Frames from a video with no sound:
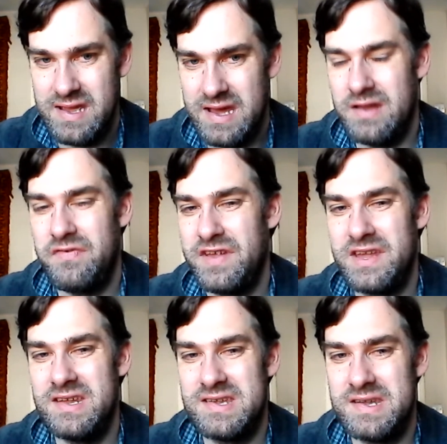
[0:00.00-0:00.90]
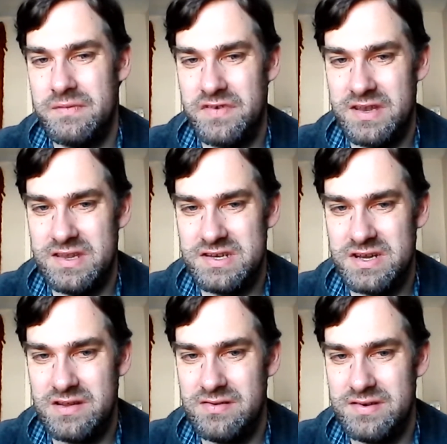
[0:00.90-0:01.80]
And I think it's something this
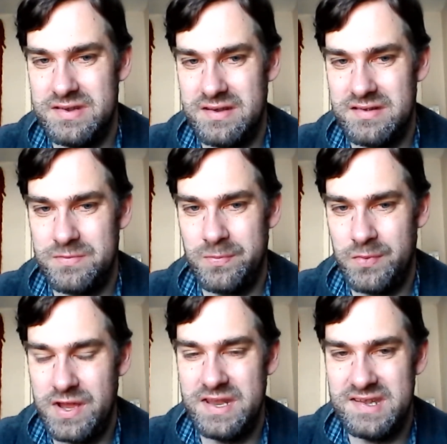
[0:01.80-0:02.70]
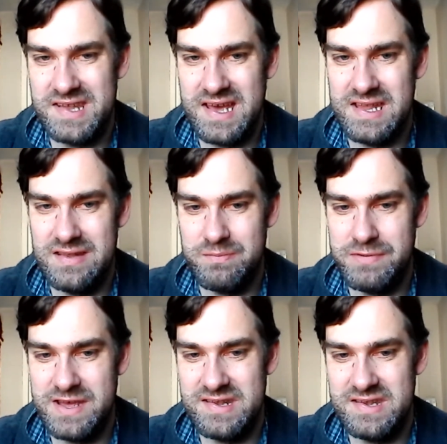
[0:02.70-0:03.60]
show does when it's at its
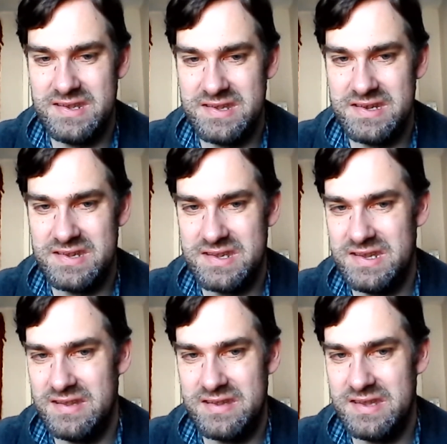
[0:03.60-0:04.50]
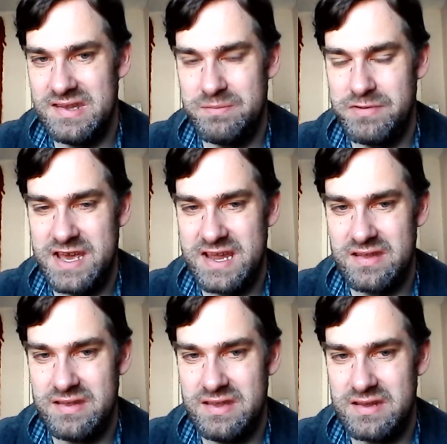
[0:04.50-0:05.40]
best. It's just this
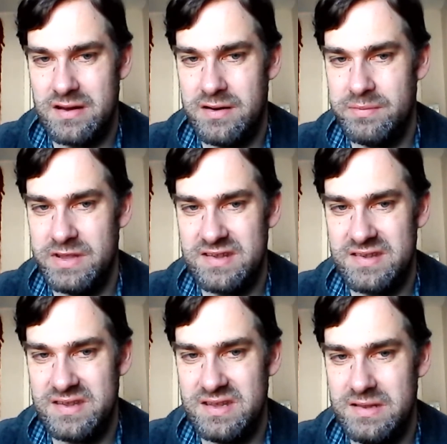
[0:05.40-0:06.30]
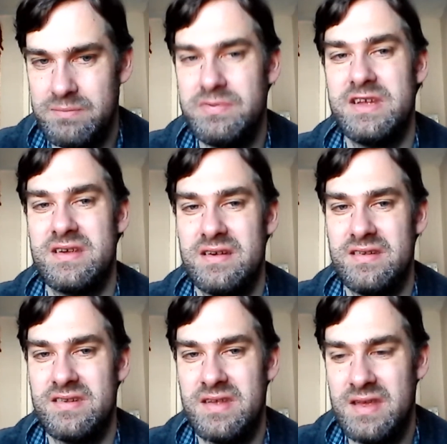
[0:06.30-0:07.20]
blackly comic scene,
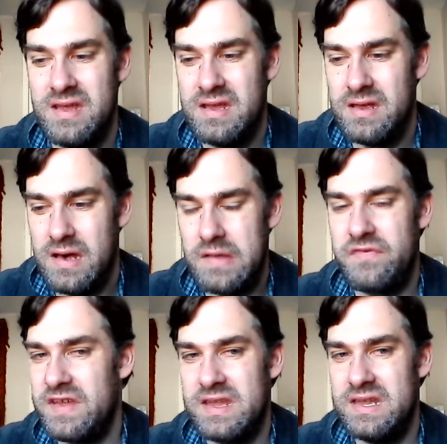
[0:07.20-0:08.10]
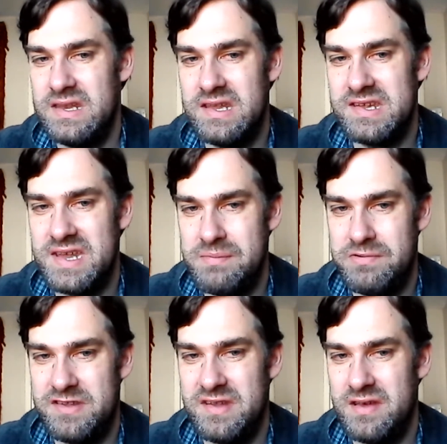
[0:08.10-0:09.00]
because I think in this
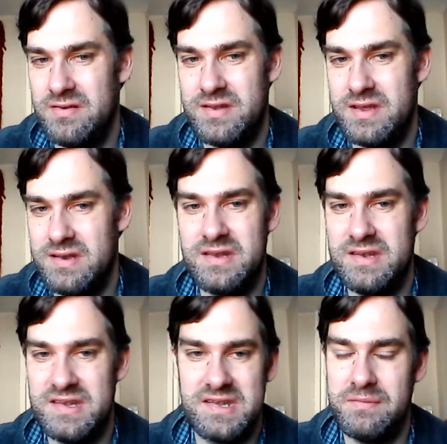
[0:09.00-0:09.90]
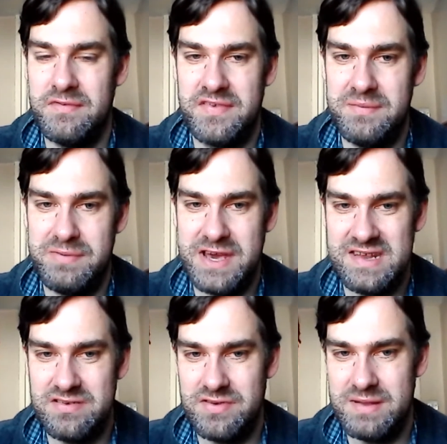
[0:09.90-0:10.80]
episode and in some of the
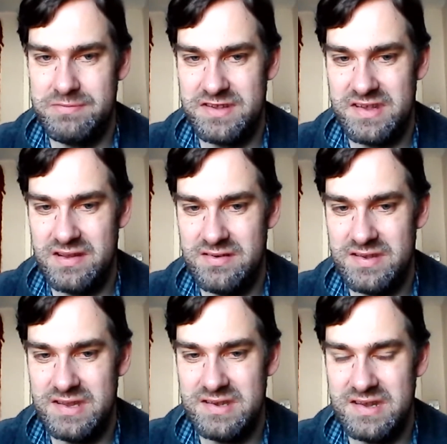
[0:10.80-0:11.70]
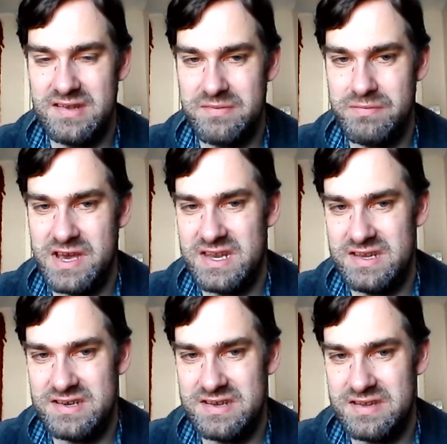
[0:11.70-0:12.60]
better episodes, it does
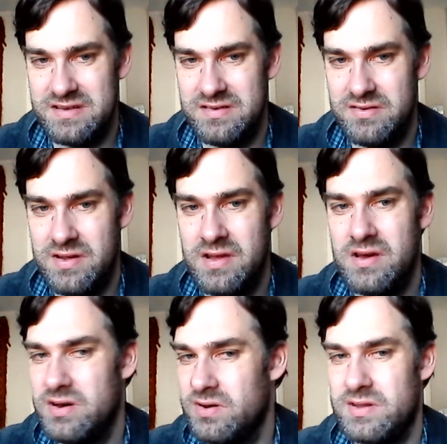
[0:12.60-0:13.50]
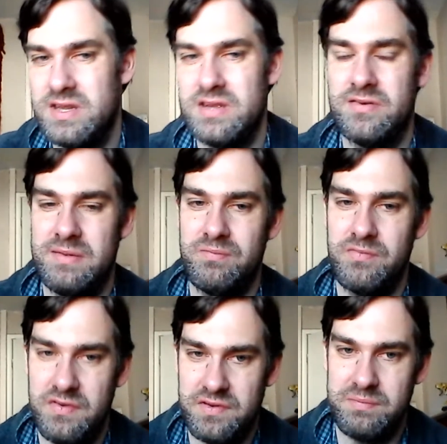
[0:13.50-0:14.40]
manage to hook you in
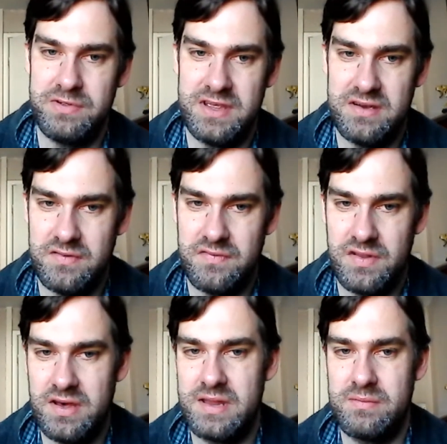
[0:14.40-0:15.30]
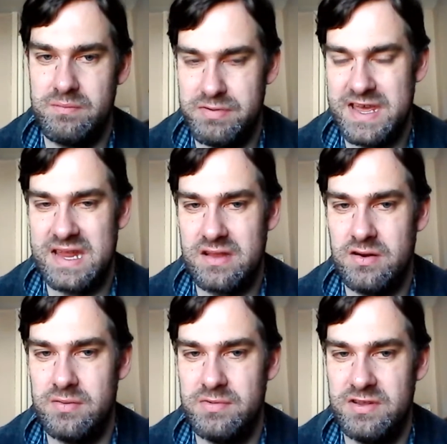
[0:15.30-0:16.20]
with a bit of like black
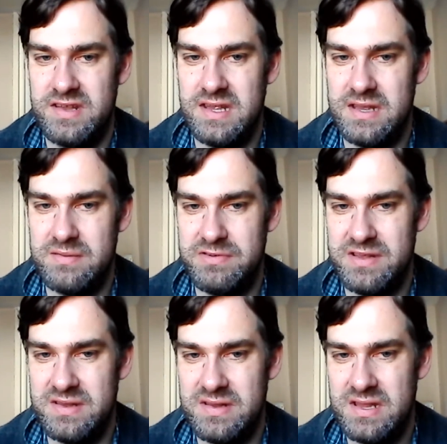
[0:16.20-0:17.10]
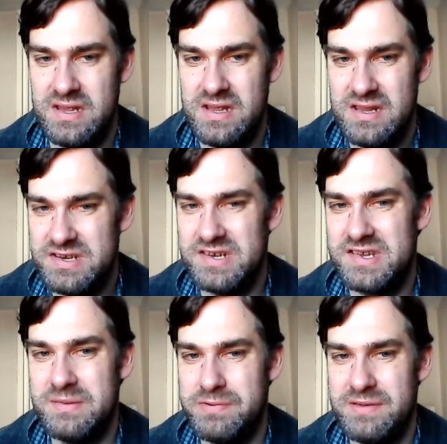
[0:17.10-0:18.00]
comedy, a bit
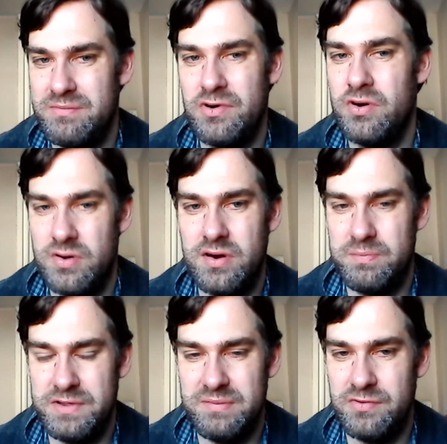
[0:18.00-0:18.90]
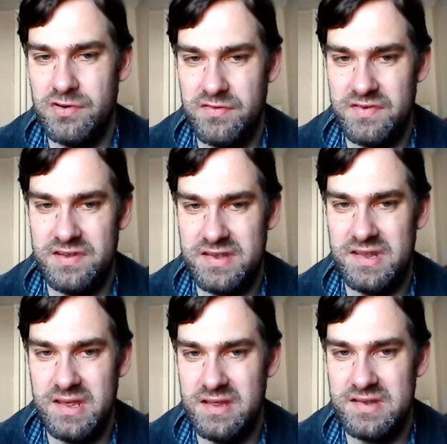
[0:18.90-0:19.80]
more of a
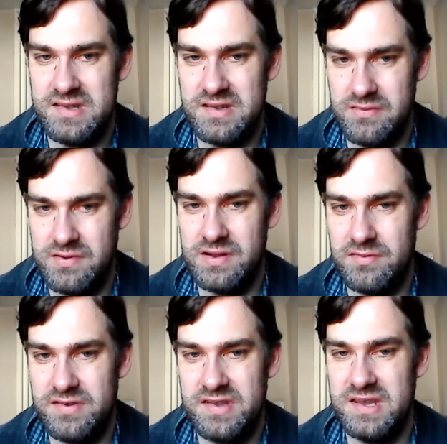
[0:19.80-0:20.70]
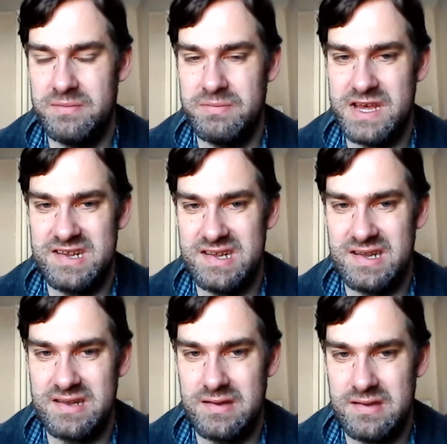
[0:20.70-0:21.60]
surreal
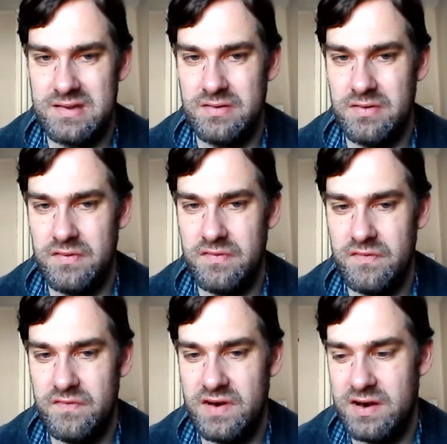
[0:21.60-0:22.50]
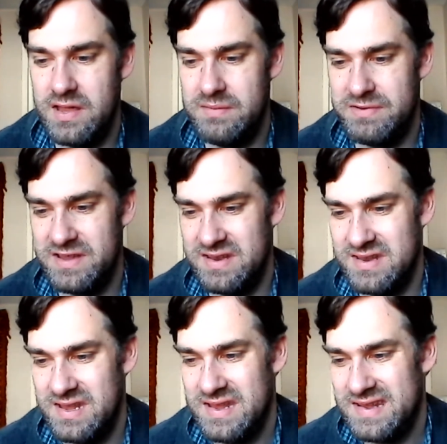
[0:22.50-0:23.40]
cinematic sort of vibe. And
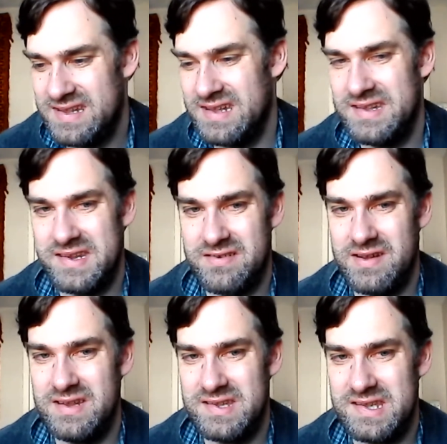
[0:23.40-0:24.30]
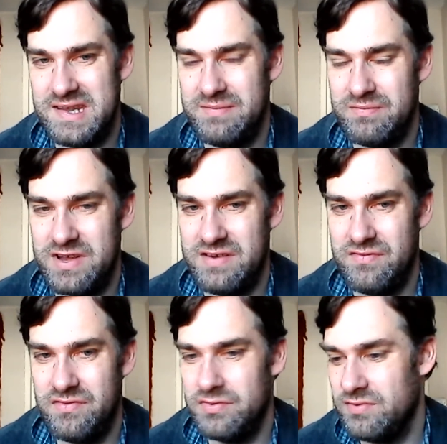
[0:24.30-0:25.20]
so there's a great scene where
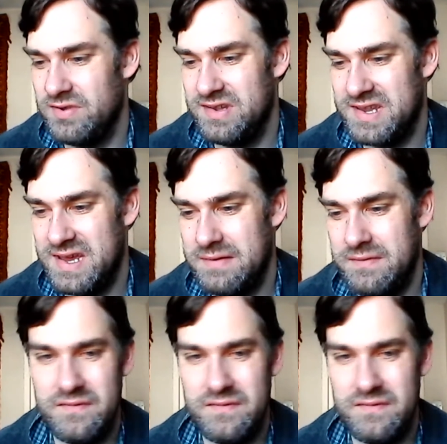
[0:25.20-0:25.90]
Rule is at